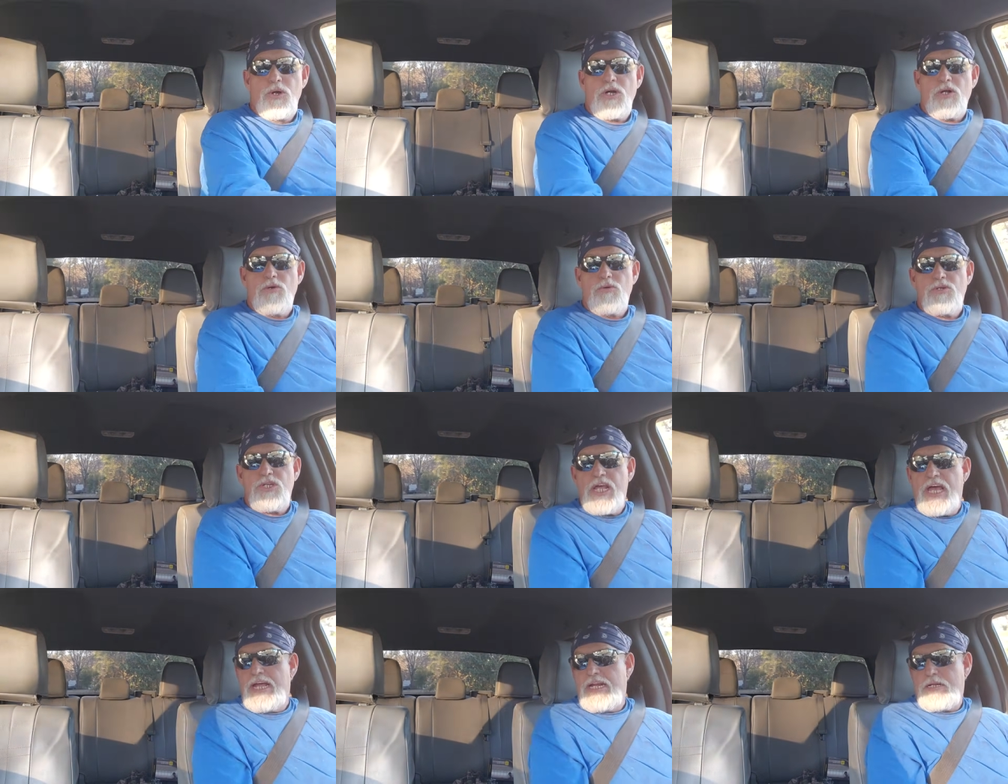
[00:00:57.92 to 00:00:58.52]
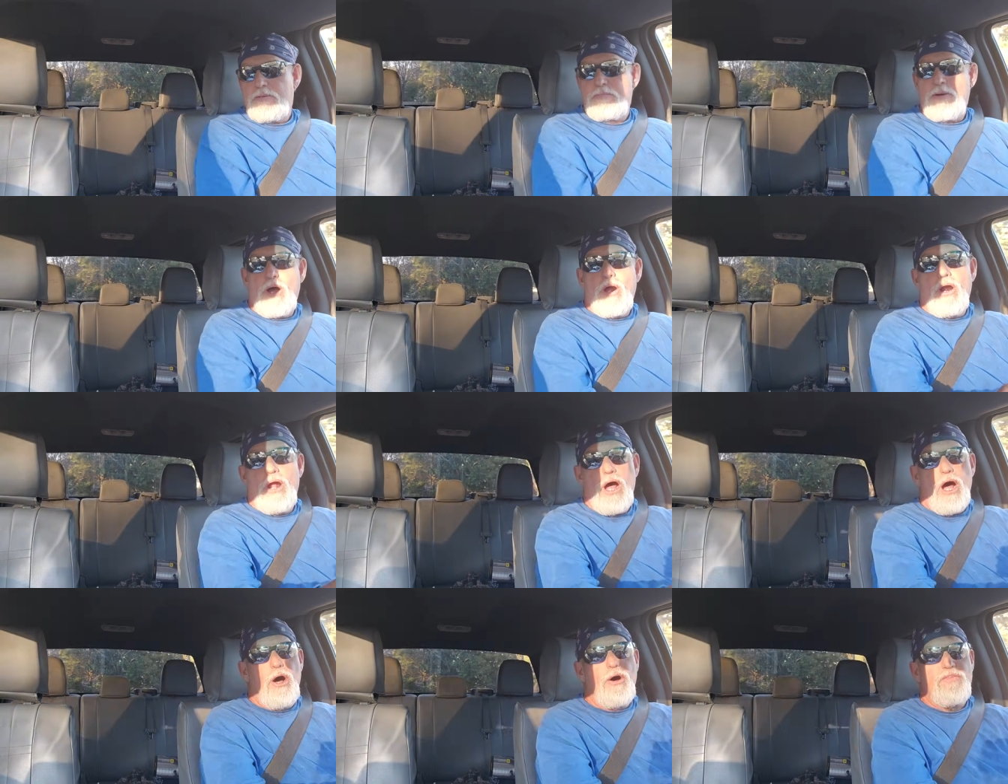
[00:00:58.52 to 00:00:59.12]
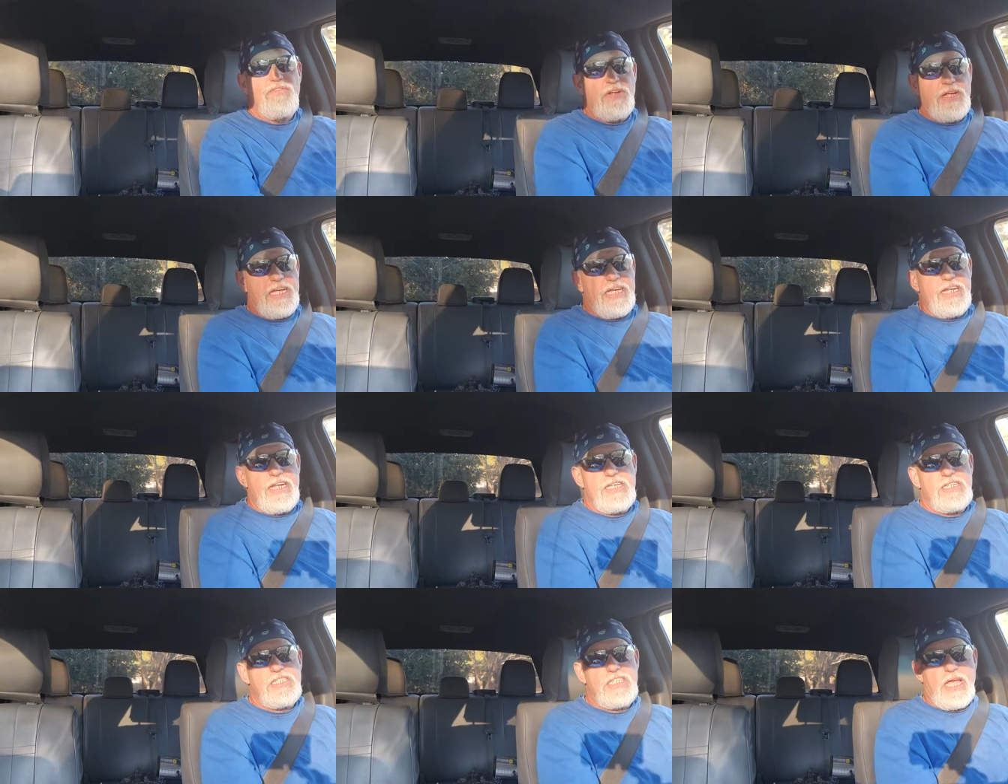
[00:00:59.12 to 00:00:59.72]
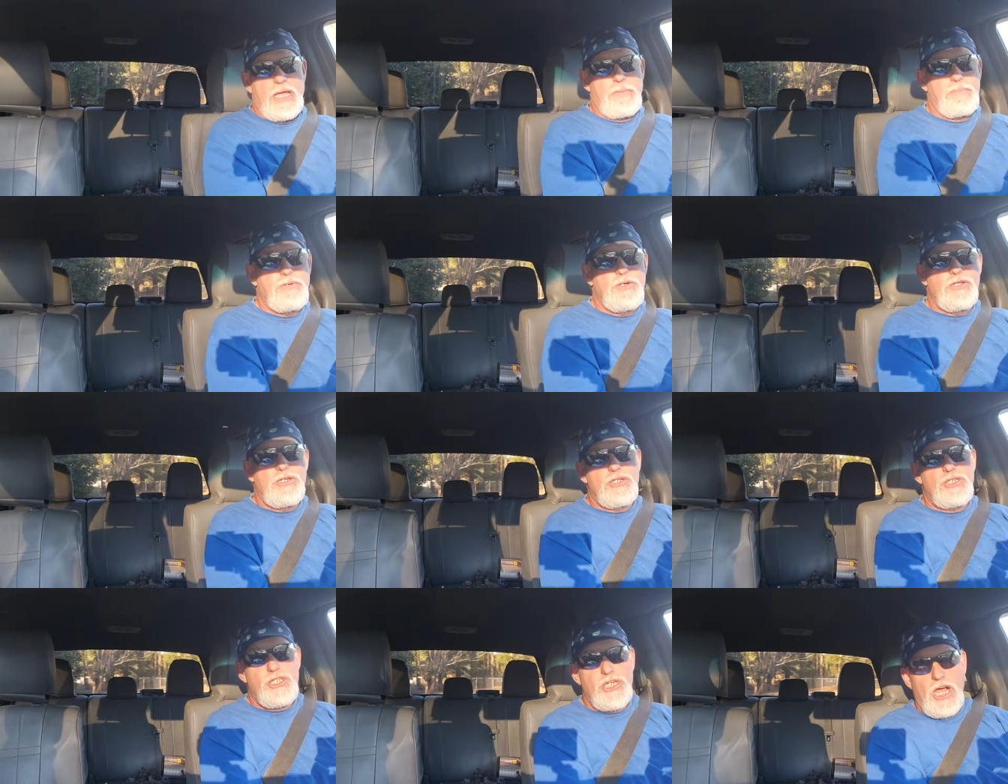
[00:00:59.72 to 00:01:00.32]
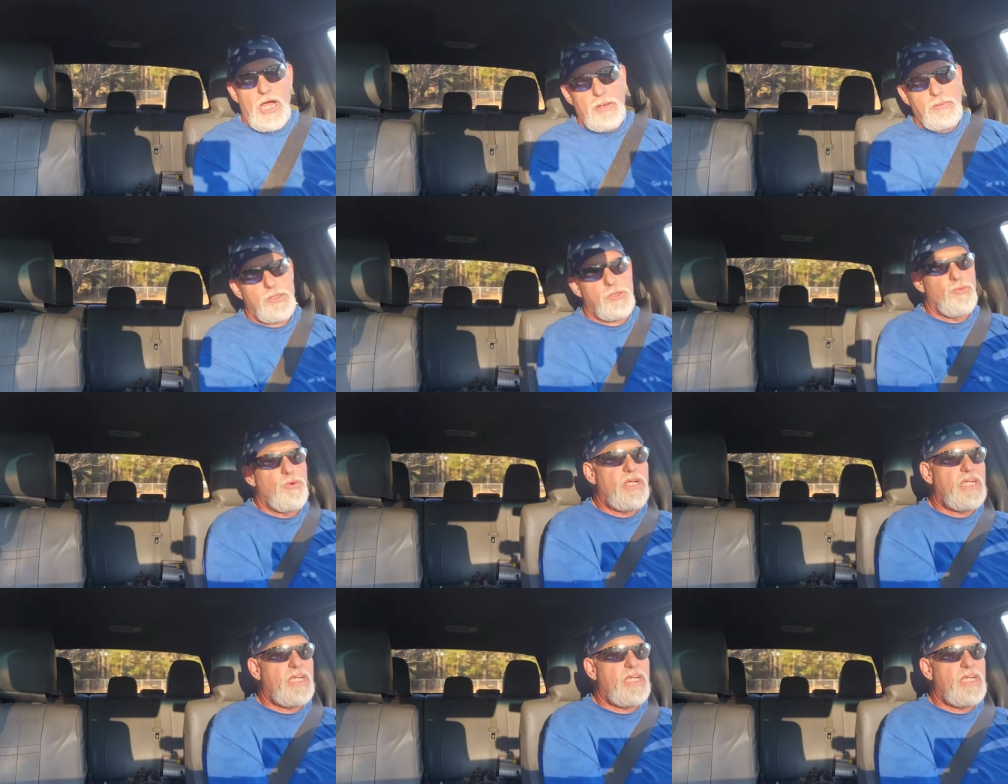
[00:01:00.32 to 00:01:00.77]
going to take tomorrow off and get this thing put in the shop so we